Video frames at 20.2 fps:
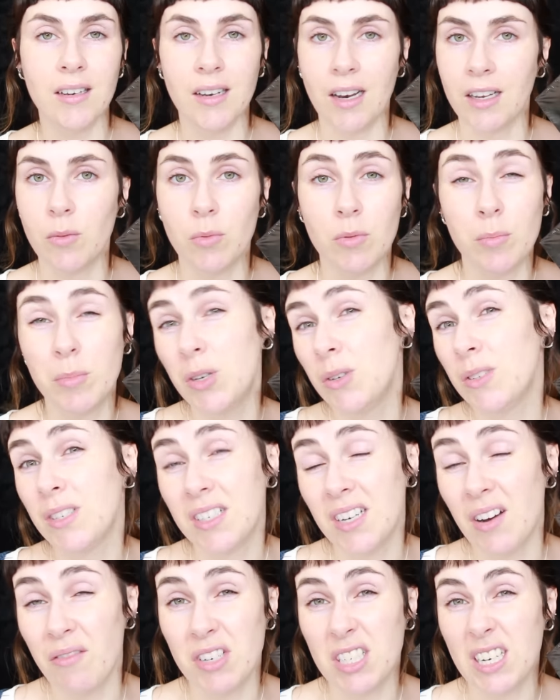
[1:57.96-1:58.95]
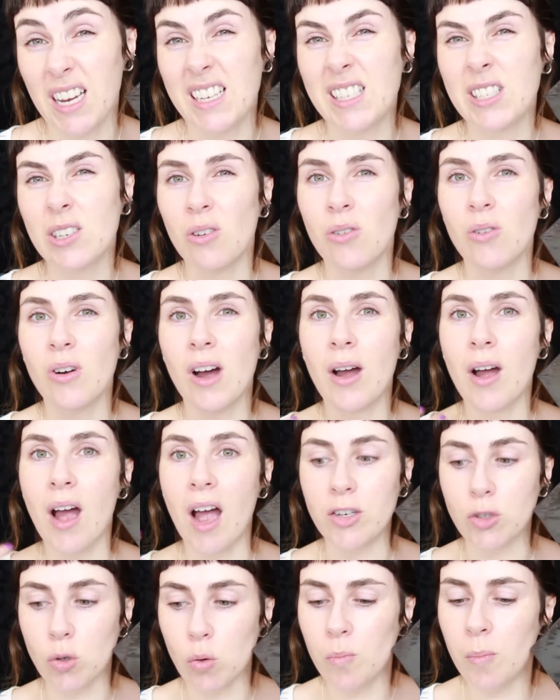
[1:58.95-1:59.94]
like you wouldn't be using it every day. So
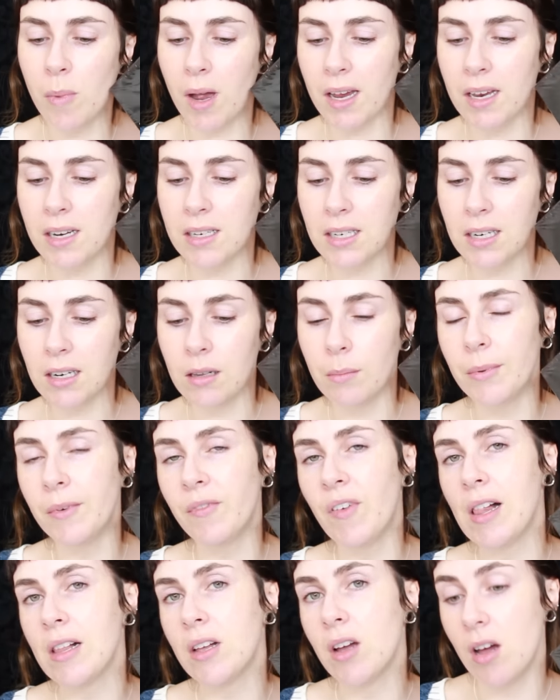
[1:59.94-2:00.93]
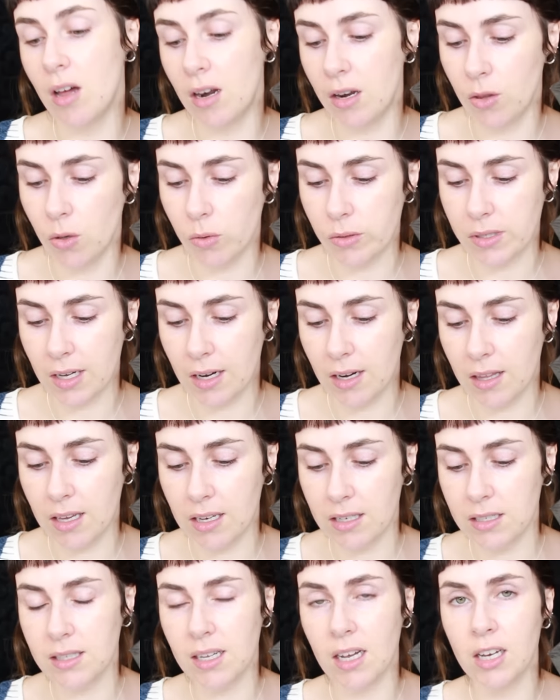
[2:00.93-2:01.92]
I don't mind a little bit of alcohol and those kind of
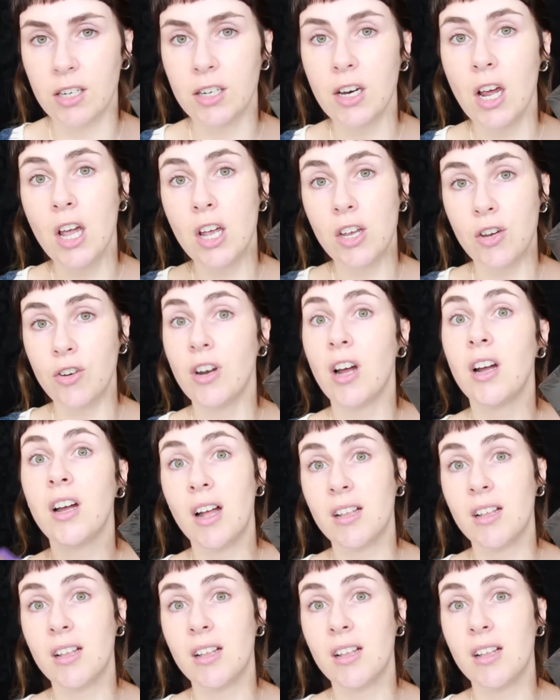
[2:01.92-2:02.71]
things that you're not